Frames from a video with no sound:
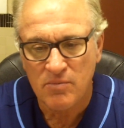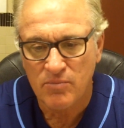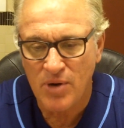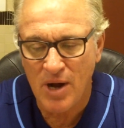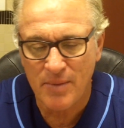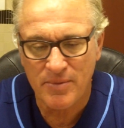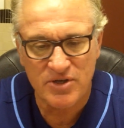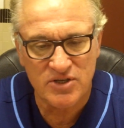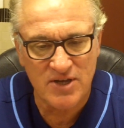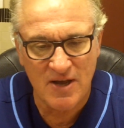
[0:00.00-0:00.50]

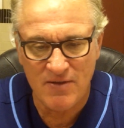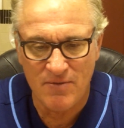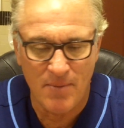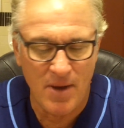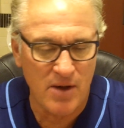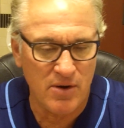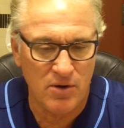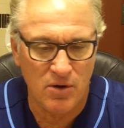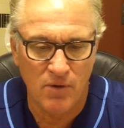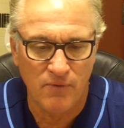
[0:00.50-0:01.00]
Probably saved
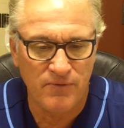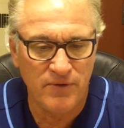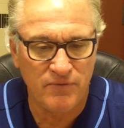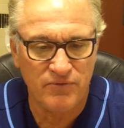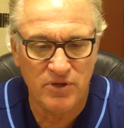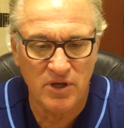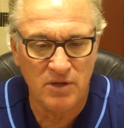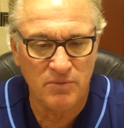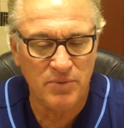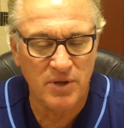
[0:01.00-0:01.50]
him, I don't know,
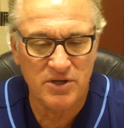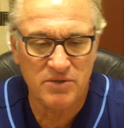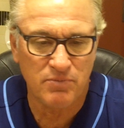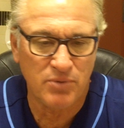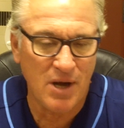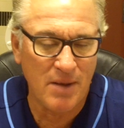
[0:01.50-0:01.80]
15 pitch.